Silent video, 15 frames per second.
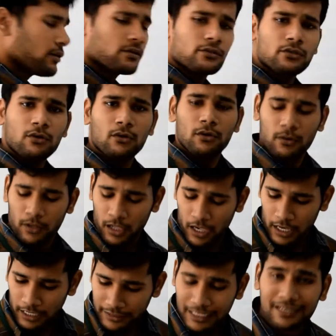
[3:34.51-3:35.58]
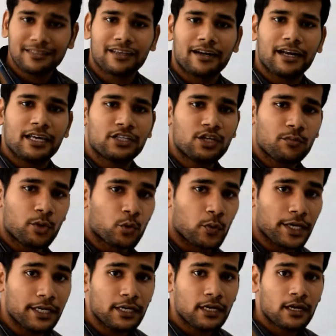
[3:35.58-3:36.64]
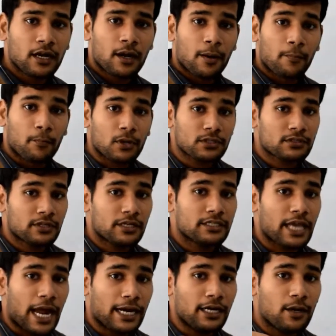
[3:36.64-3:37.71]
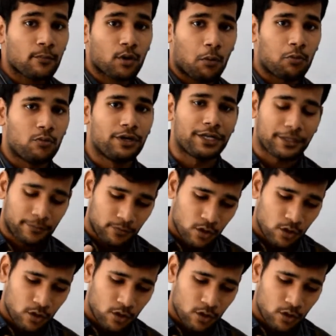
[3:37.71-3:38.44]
So there is a relation between percentage and probability.